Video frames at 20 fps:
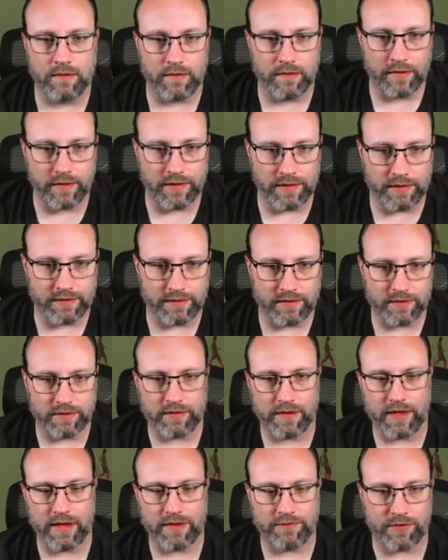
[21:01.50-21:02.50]
All right,
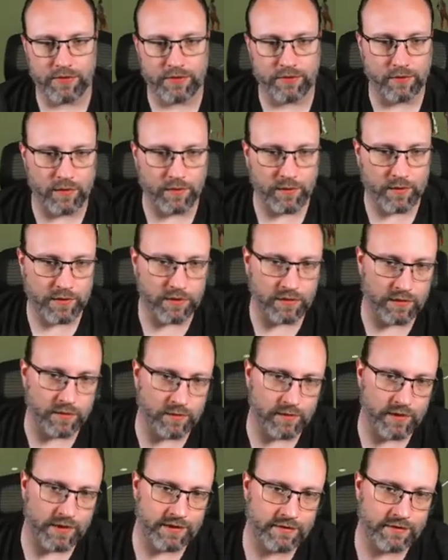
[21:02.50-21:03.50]
they have a throw-in on the right